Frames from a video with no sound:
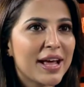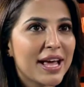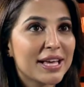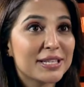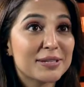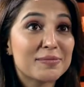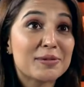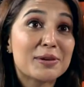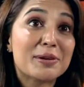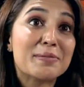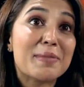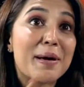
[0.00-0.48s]
when I
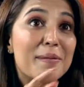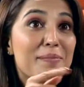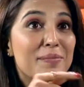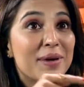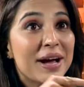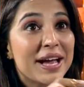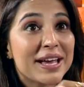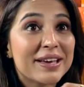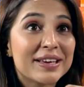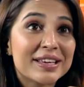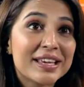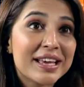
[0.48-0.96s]
asked him,
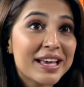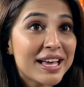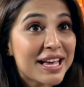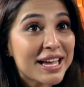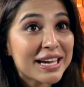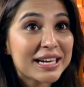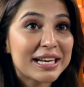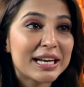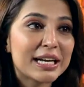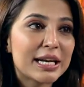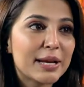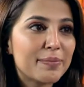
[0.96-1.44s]
remember I
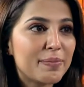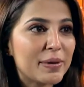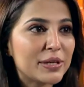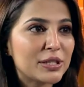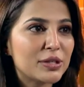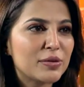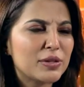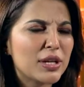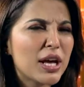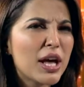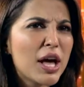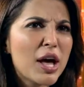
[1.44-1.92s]
clicked the
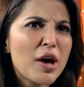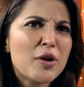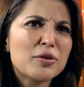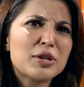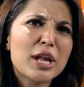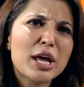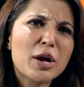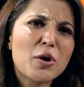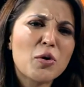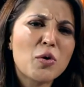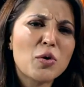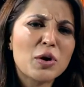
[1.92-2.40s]
picture,
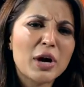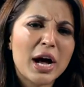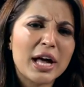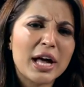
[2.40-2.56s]
like, oh,